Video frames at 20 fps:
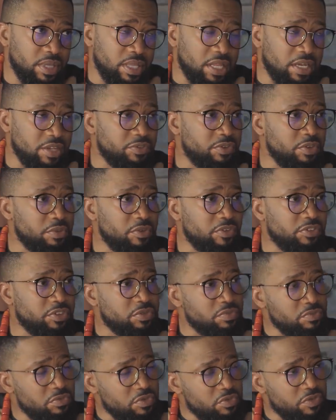that if you
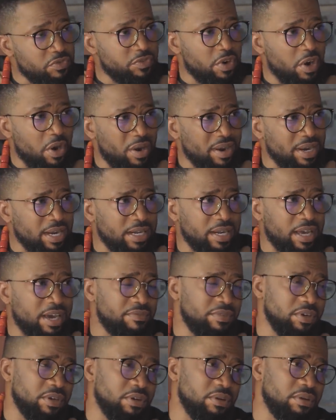must move on and
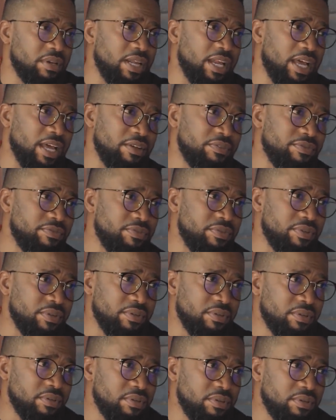have a good life,
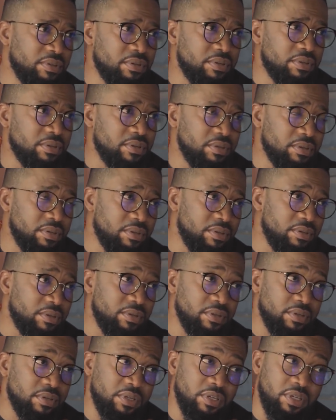
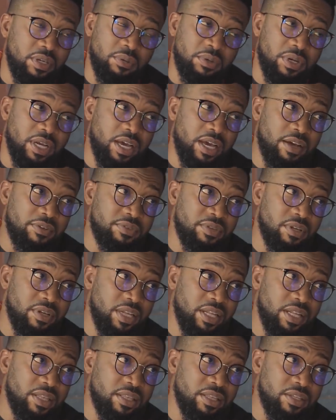you will have to
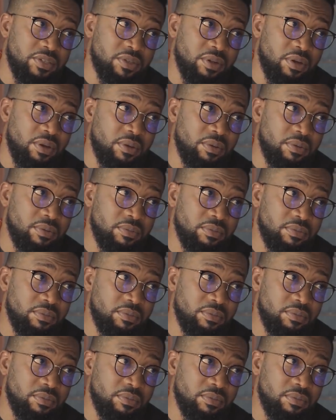let this go.